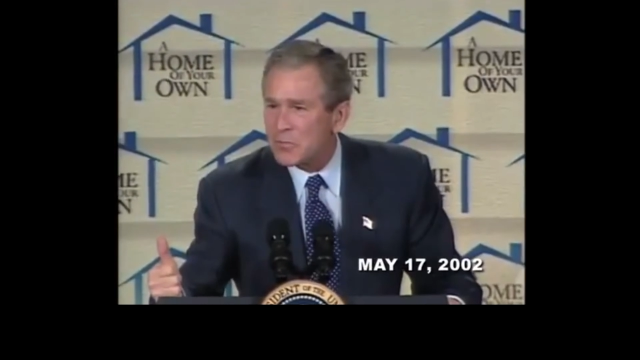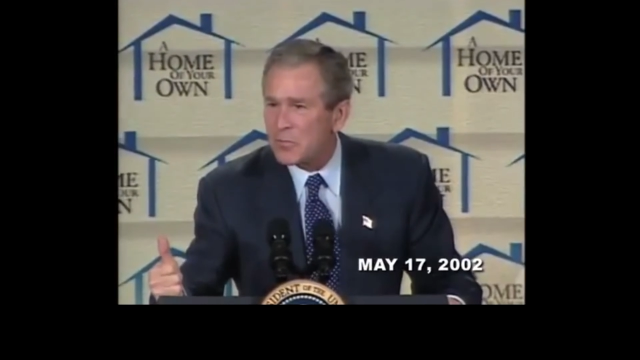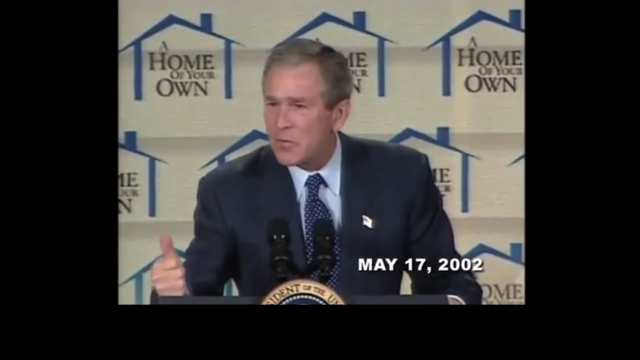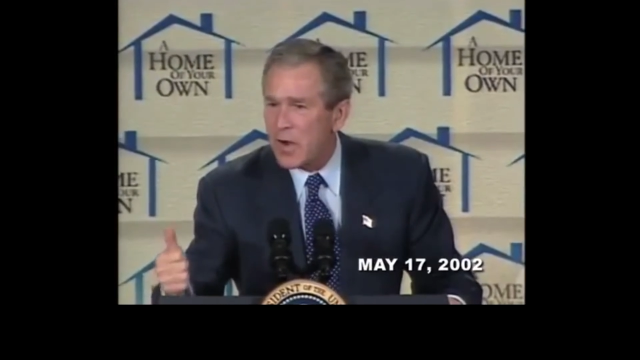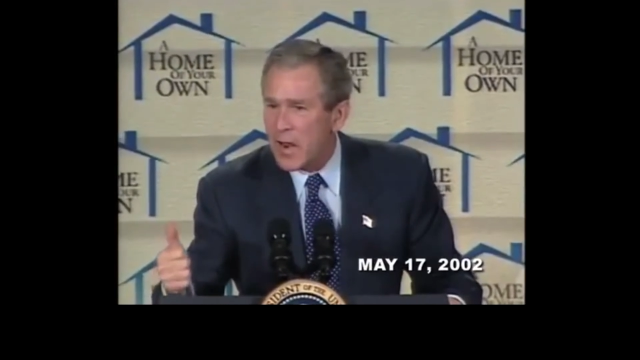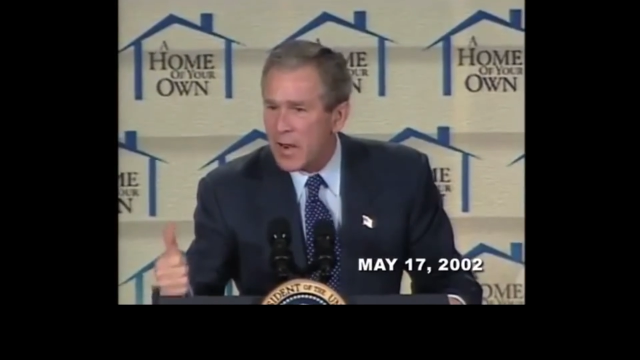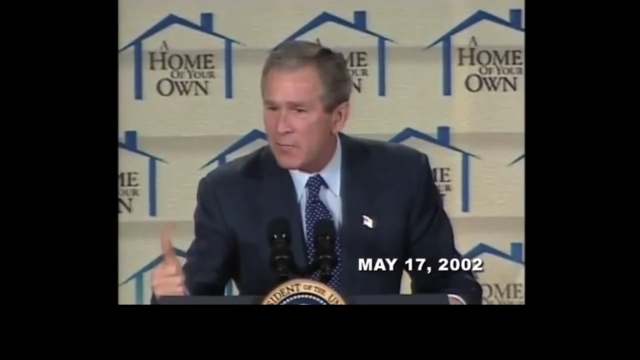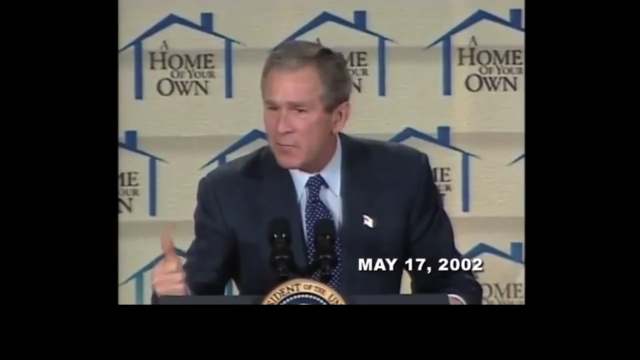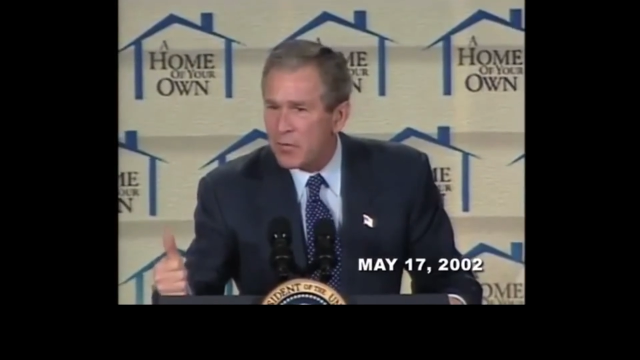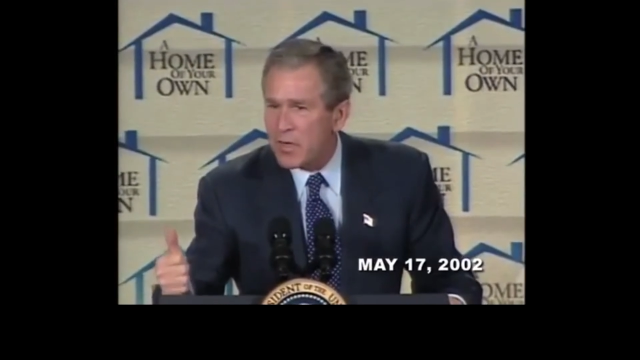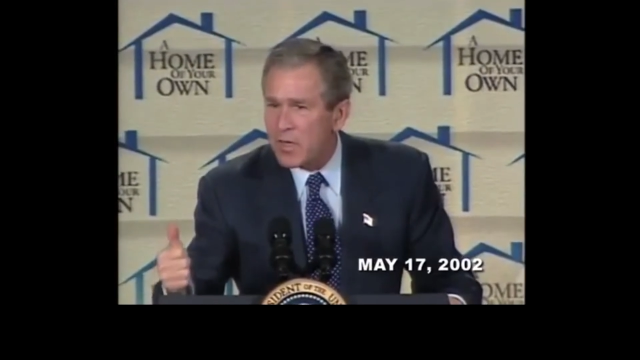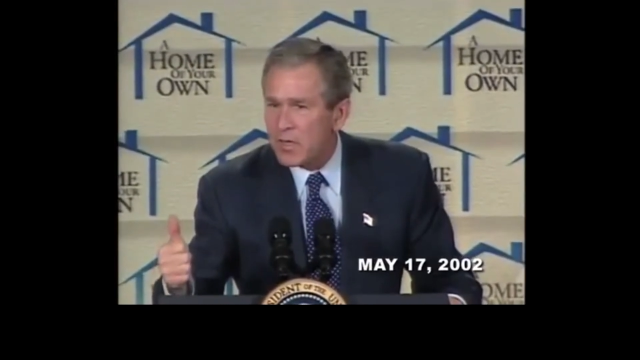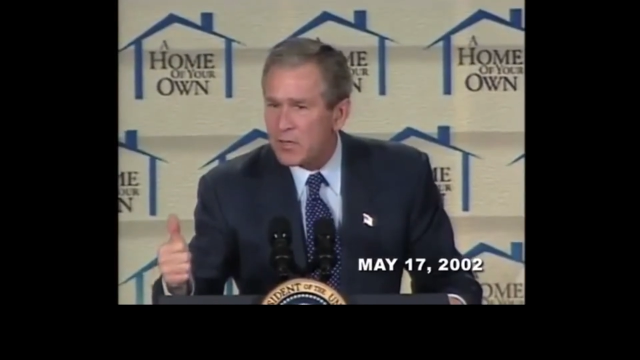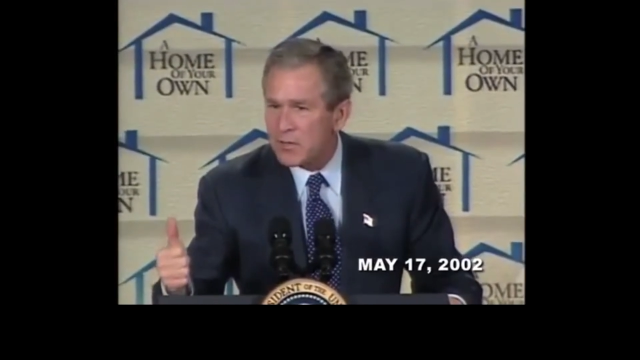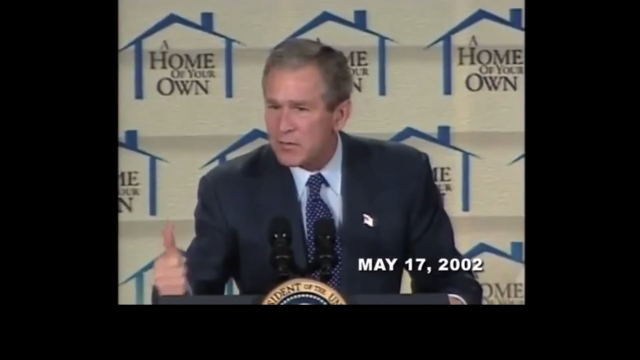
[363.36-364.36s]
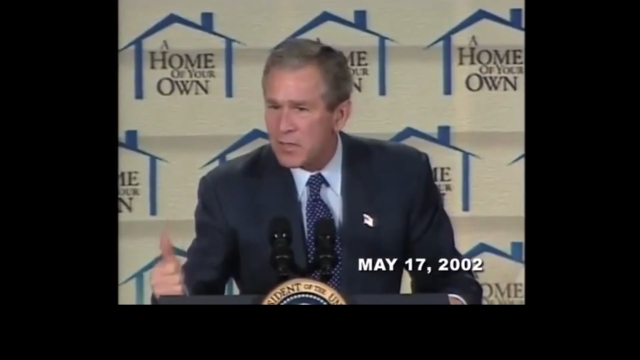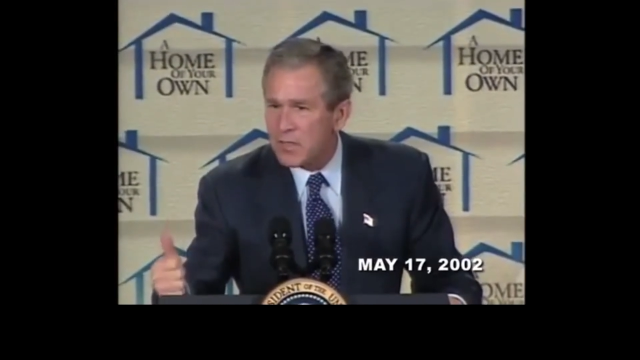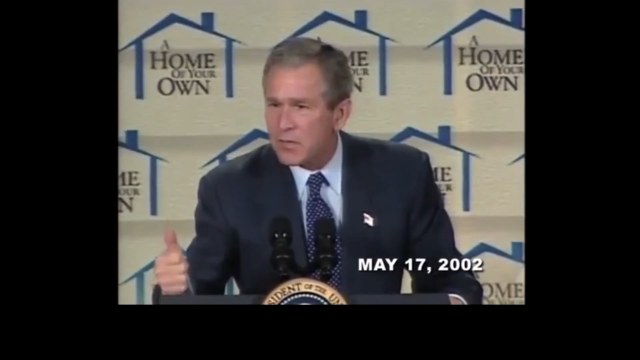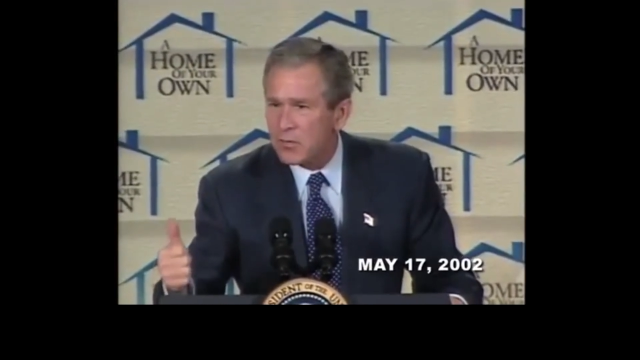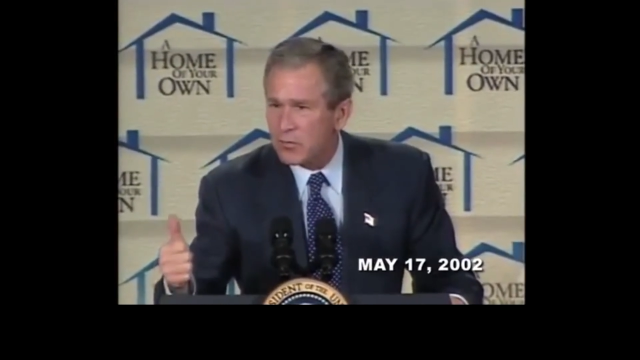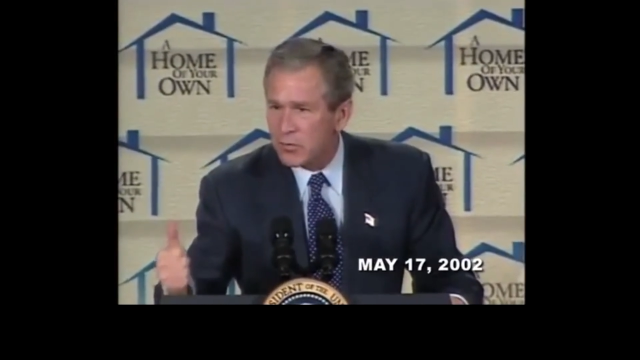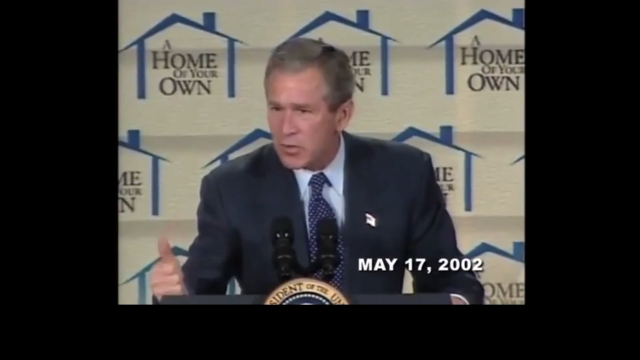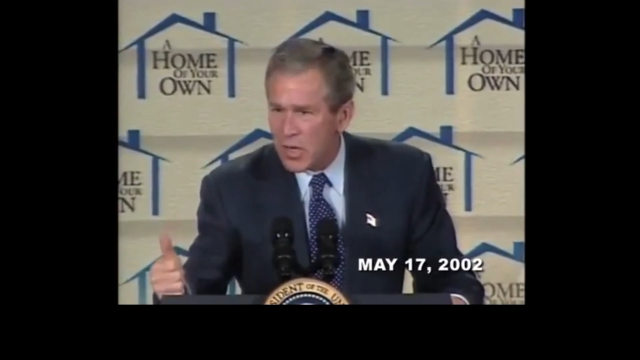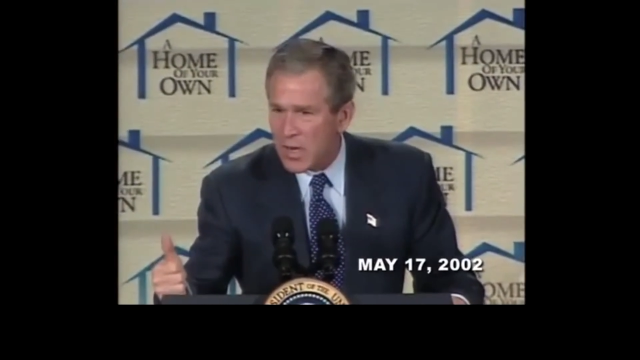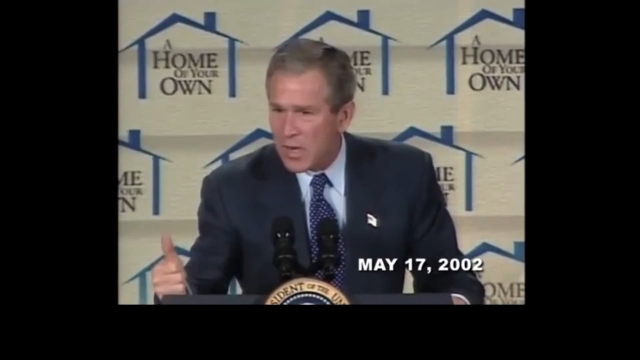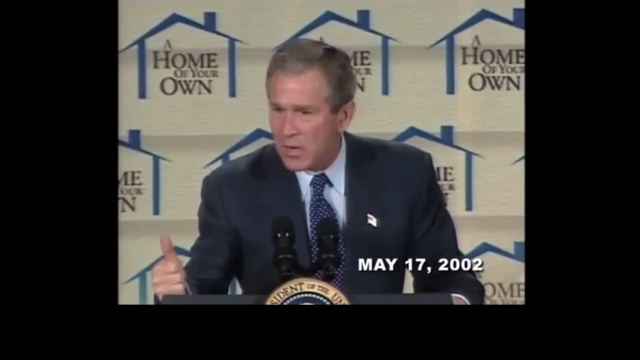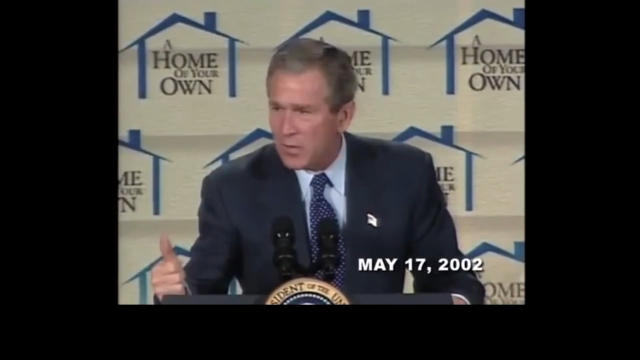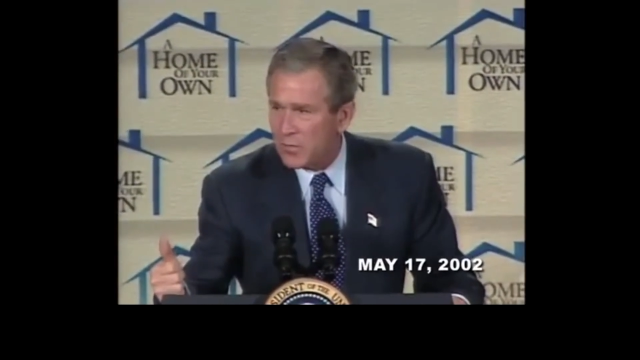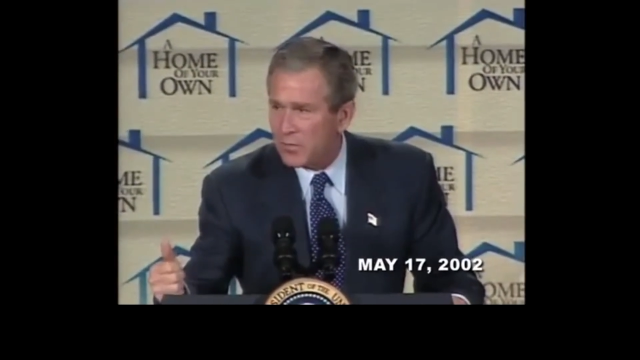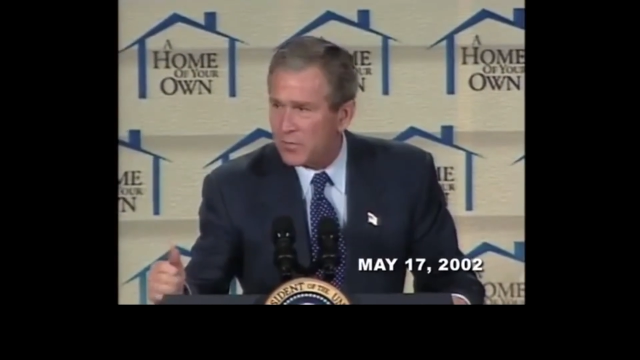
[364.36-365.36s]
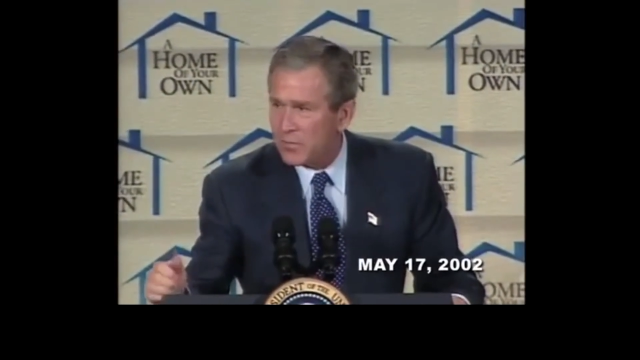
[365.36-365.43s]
for every single child.